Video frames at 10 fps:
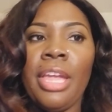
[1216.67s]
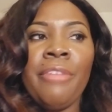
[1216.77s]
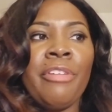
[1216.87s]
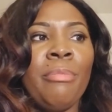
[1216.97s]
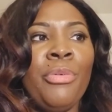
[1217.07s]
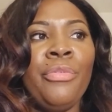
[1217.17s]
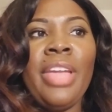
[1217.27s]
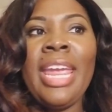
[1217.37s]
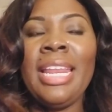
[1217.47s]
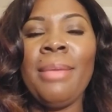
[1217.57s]
Remove
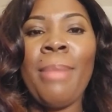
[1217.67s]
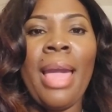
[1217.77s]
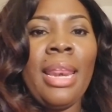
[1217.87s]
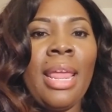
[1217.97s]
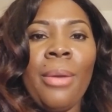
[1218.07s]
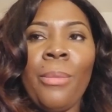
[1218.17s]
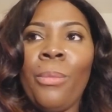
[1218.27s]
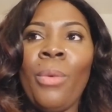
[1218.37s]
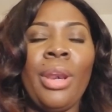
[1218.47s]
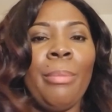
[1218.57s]
anybody
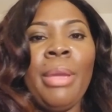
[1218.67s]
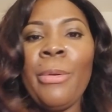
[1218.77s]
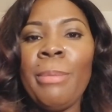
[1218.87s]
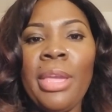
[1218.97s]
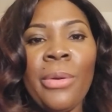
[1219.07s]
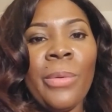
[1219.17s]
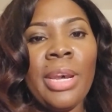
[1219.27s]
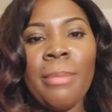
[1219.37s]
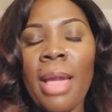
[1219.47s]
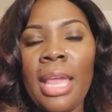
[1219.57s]
that want to be with me or
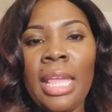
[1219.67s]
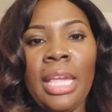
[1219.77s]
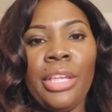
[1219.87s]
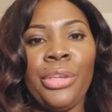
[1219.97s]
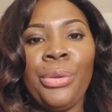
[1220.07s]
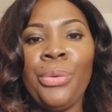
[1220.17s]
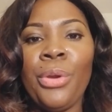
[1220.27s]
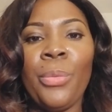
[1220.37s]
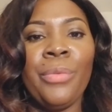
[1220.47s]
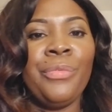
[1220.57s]
anybody, you
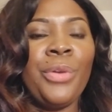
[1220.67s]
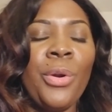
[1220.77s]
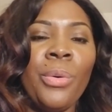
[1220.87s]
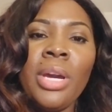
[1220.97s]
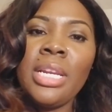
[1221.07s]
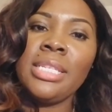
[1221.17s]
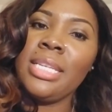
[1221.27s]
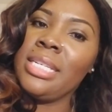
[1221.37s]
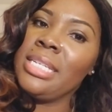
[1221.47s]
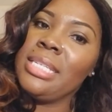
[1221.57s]
know, with no good
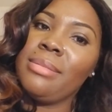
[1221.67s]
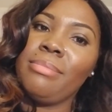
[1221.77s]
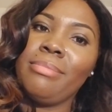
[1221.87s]
intentions.